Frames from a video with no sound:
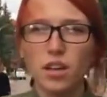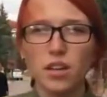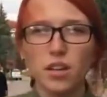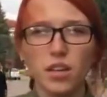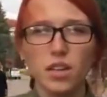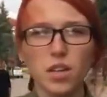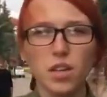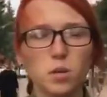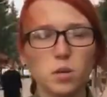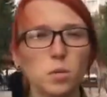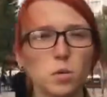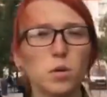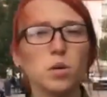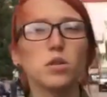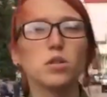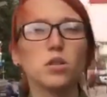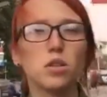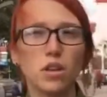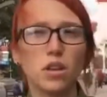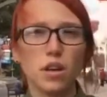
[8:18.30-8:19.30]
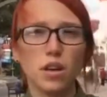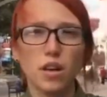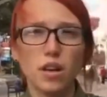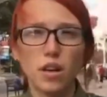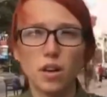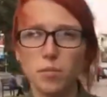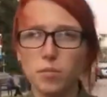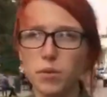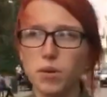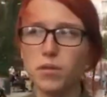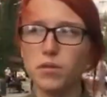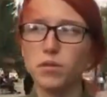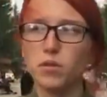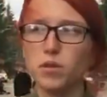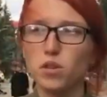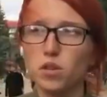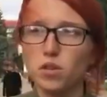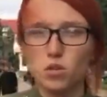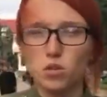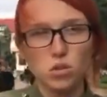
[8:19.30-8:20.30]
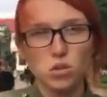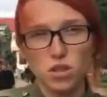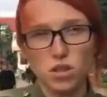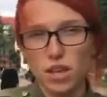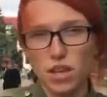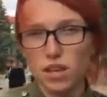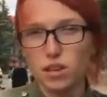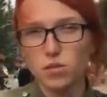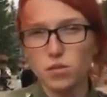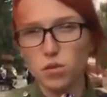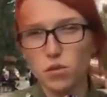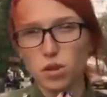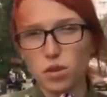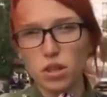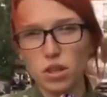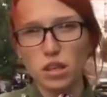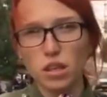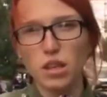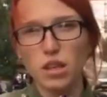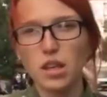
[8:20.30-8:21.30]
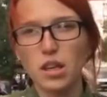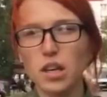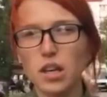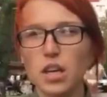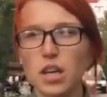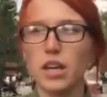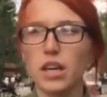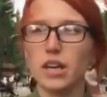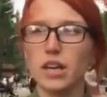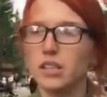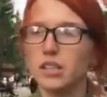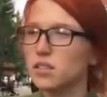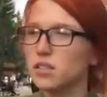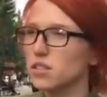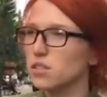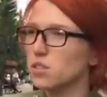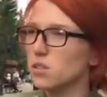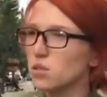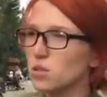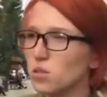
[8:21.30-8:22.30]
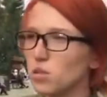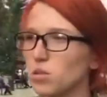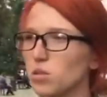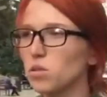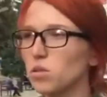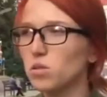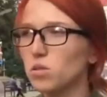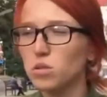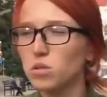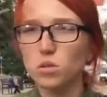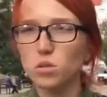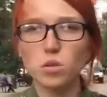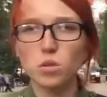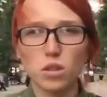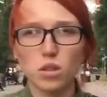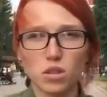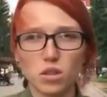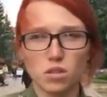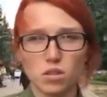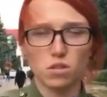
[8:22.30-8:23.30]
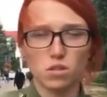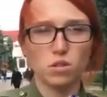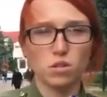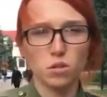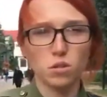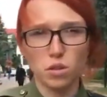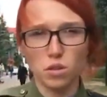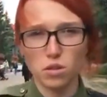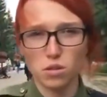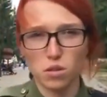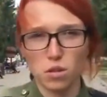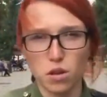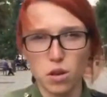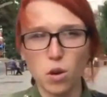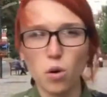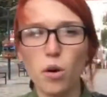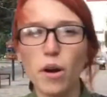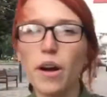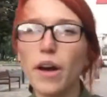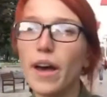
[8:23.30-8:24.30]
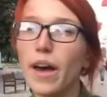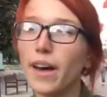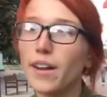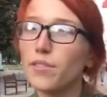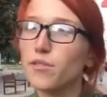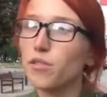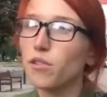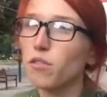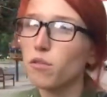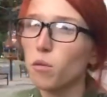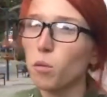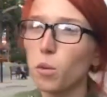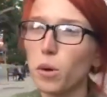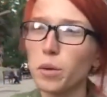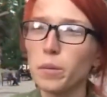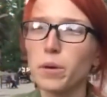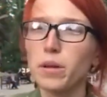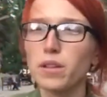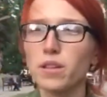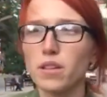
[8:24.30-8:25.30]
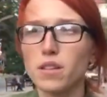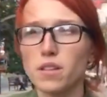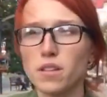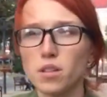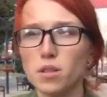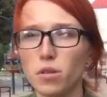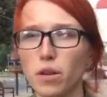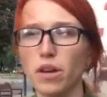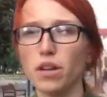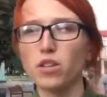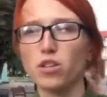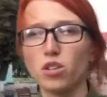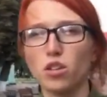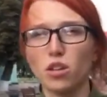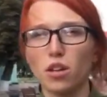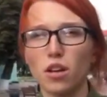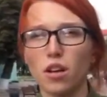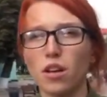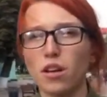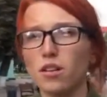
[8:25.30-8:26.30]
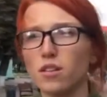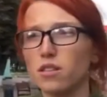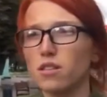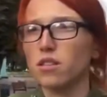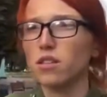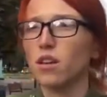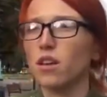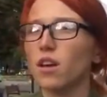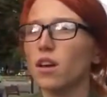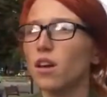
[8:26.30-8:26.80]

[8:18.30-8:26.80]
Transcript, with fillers: he would uh, prefer to stay at work and to do his duties, you know. And for women, the situation is